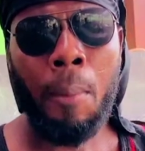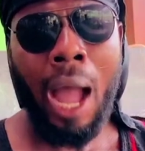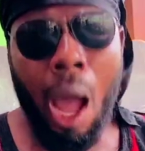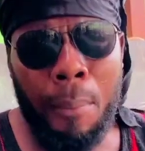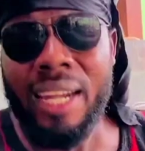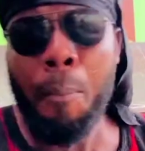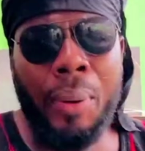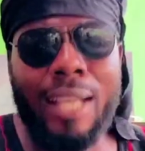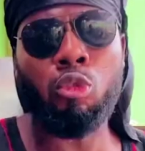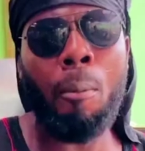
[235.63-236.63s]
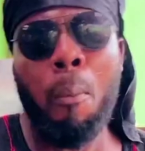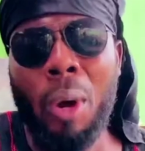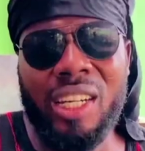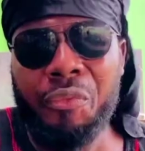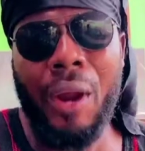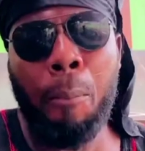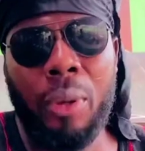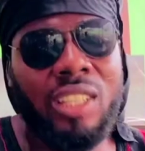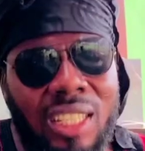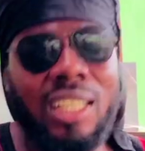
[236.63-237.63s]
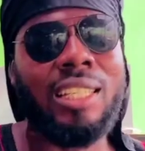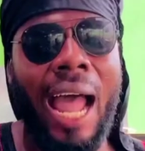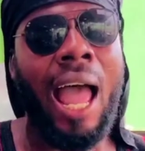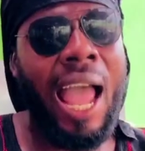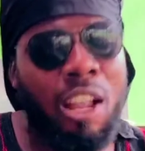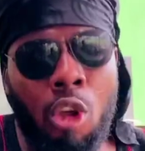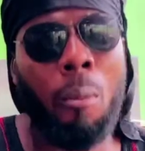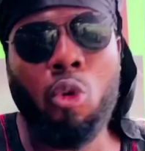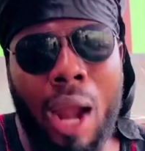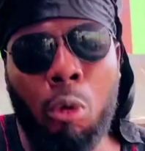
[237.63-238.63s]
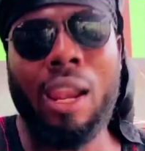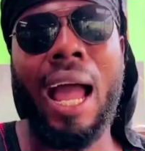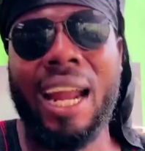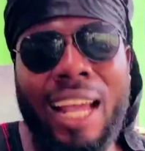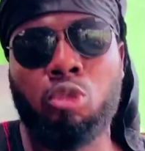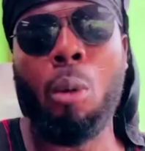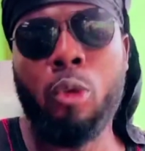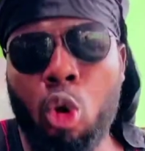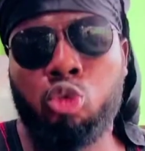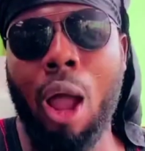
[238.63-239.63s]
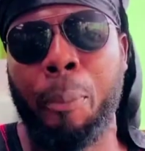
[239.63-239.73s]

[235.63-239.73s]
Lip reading: How many players from about different positions are? And your regular and also usual